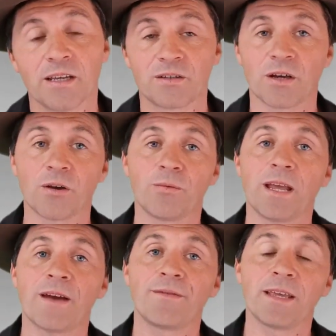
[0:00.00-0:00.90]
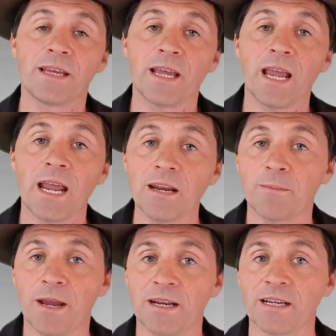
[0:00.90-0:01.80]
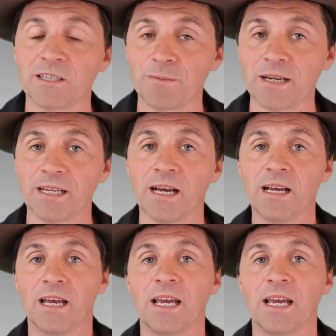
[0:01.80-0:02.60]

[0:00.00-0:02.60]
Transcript: So we have the independent inspector.